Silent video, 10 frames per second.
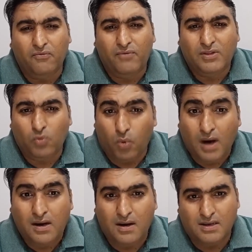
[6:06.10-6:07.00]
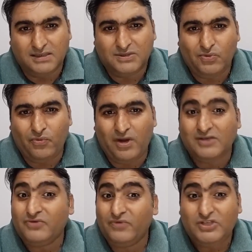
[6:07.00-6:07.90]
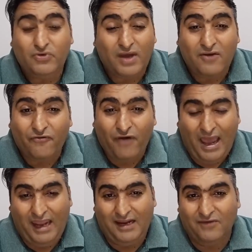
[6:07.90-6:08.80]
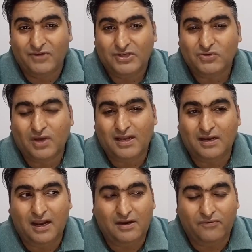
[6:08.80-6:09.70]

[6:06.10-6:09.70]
with wonders which you can find, which you can